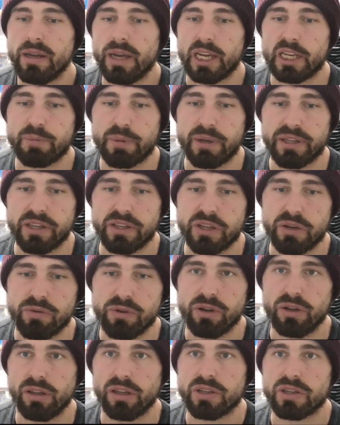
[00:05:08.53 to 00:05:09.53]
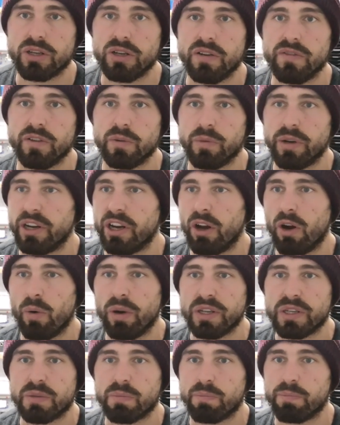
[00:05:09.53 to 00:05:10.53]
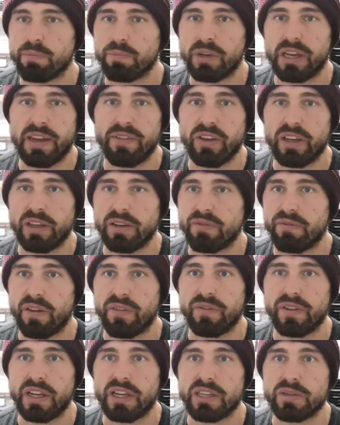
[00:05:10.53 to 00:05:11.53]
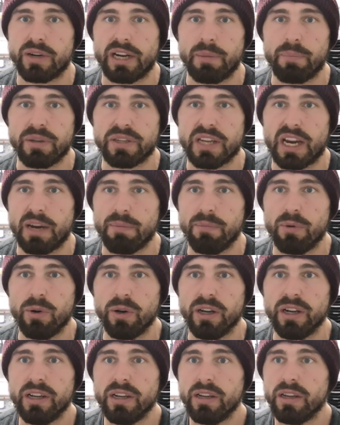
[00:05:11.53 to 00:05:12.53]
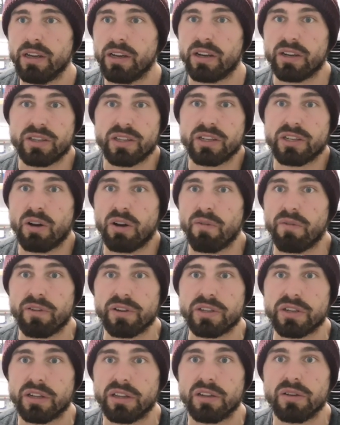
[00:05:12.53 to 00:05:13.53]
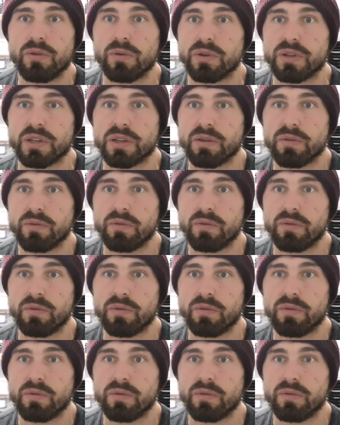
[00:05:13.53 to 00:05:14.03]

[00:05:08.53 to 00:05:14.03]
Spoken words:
expected to roll us over, and we'd always give it 15-20% more, because there's not for us to lose.